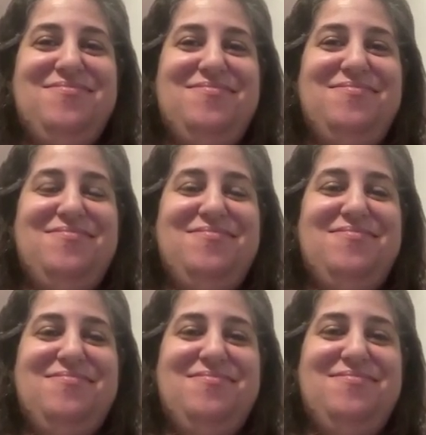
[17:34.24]

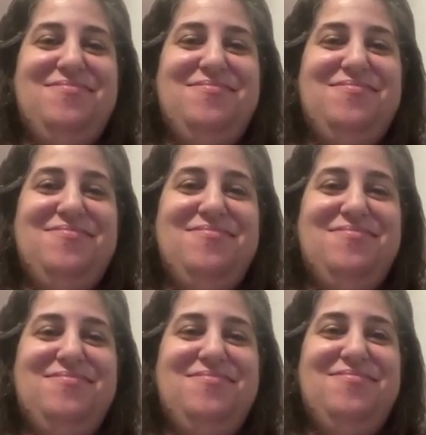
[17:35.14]

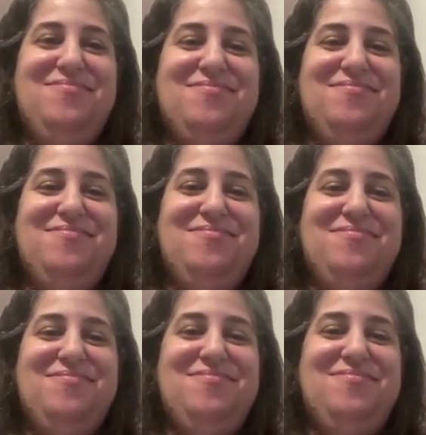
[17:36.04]

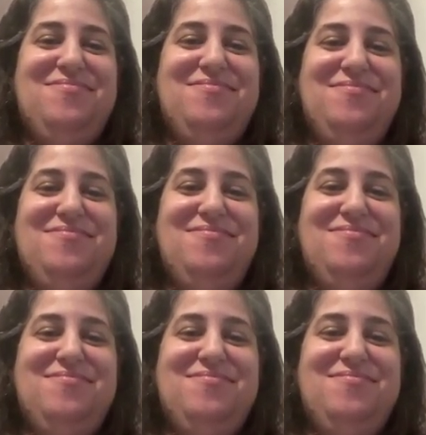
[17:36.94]

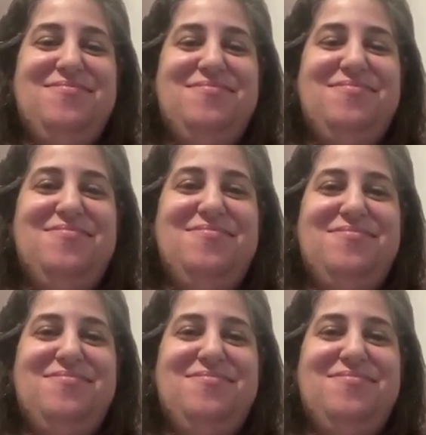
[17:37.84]
This person isn't speaking.